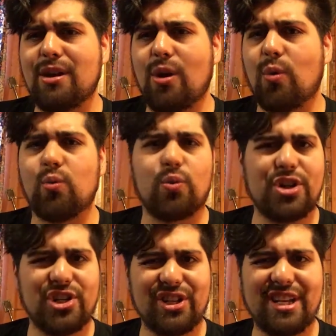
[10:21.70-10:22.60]

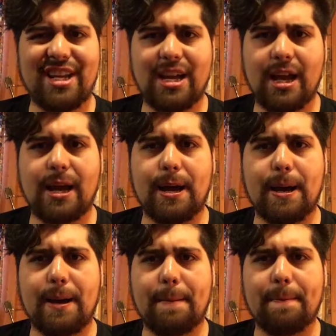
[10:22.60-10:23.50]
originally
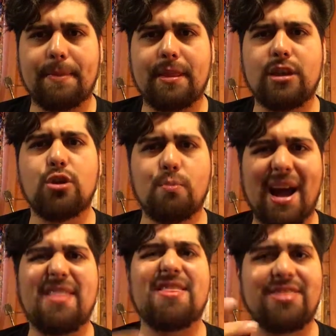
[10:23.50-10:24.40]
you
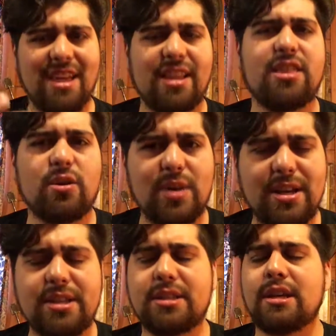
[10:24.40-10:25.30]
might think there
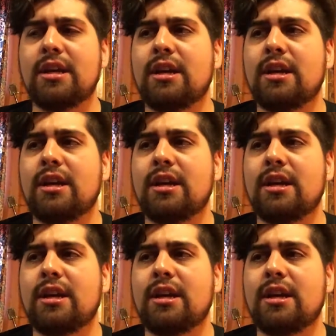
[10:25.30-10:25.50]
is.